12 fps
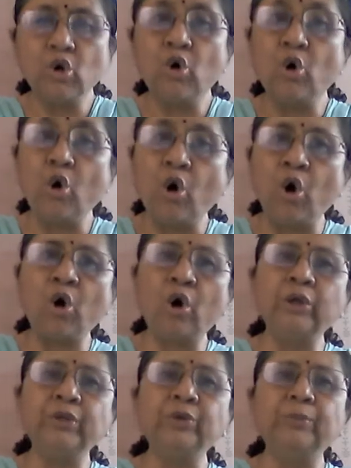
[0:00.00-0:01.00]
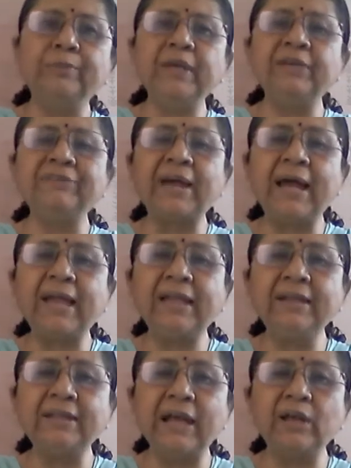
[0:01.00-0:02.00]
Or you may
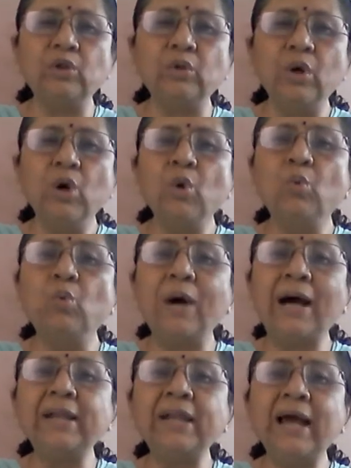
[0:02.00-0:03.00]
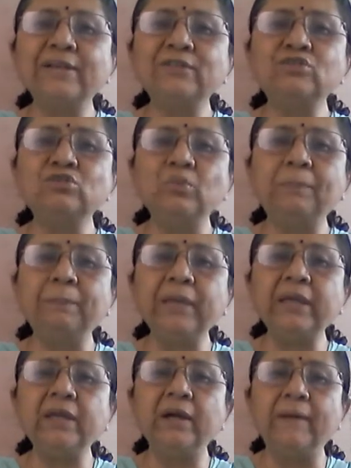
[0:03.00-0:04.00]
write that one has to
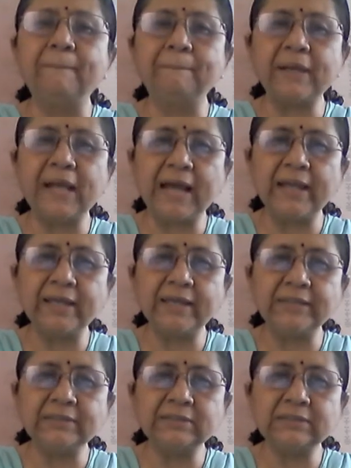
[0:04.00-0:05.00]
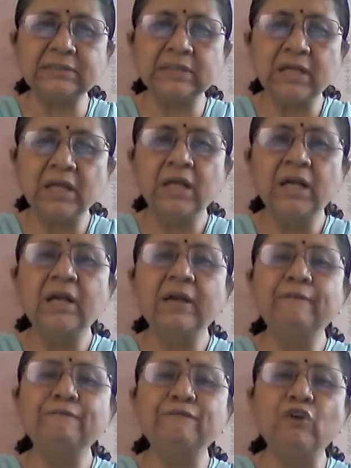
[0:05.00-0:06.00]
pay a price
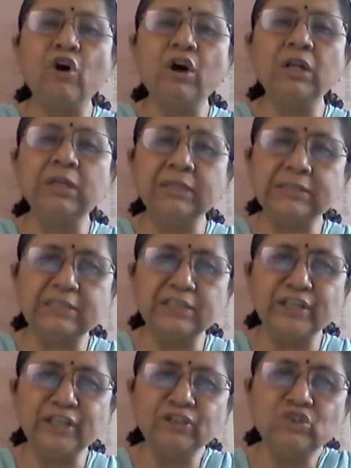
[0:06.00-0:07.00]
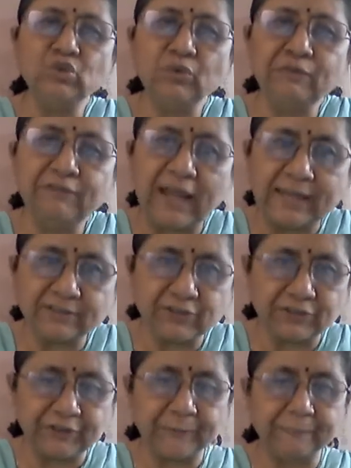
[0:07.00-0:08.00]
for listening to
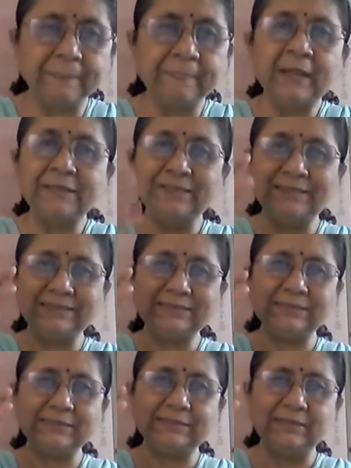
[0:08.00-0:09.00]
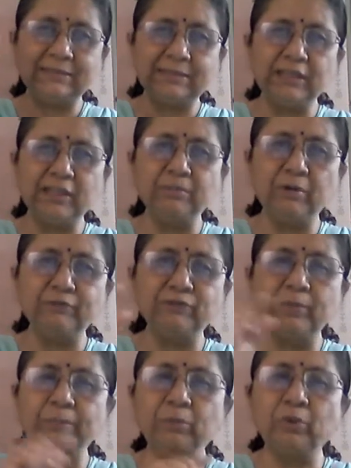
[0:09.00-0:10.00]
flattery. This is the theme of
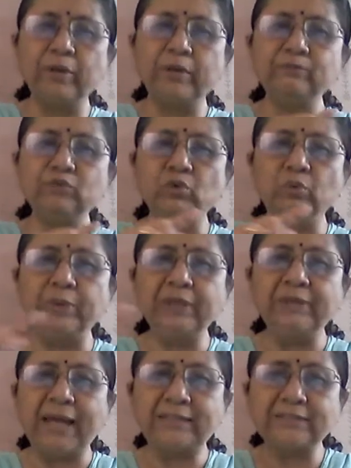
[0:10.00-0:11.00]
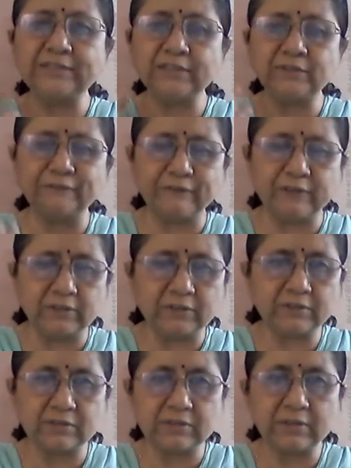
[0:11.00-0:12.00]
the poem, so we write it
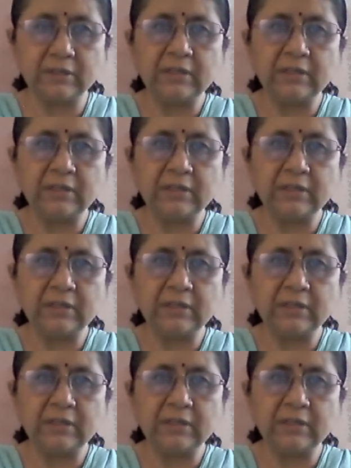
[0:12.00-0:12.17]
first.